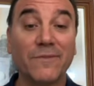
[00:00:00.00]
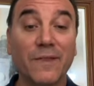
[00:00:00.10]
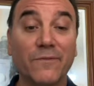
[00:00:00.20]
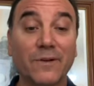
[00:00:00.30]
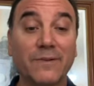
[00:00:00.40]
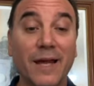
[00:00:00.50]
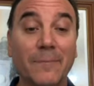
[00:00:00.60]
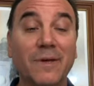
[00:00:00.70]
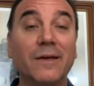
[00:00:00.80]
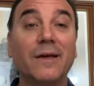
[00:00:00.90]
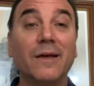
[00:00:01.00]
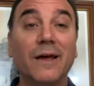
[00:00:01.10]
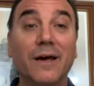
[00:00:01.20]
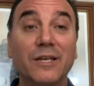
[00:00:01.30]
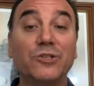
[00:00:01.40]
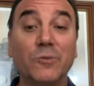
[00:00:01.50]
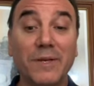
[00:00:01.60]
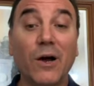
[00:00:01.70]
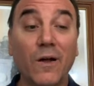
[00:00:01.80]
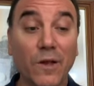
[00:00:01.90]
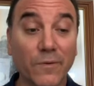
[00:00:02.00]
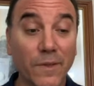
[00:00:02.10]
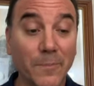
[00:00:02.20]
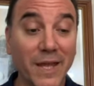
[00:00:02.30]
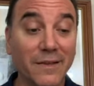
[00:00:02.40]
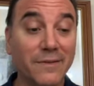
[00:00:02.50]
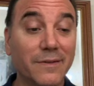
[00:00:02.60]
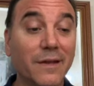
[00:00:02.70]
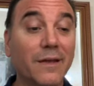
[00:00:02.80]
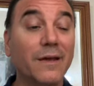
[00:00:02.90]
for the first time, he should be all over the pace.